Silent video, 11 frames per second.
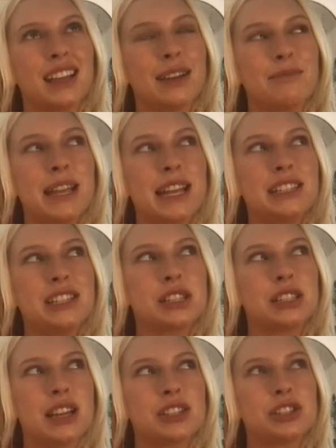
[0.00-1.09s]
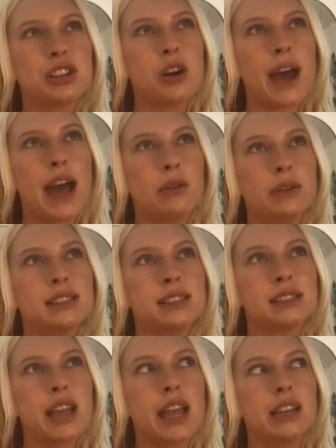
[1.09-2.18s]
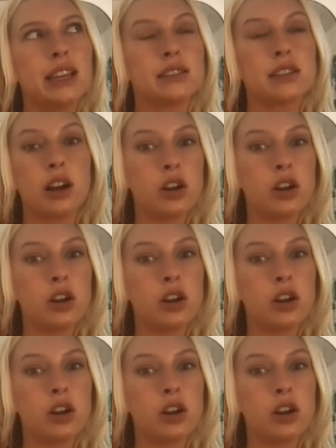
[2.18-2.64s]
But it just does show how insane kids are.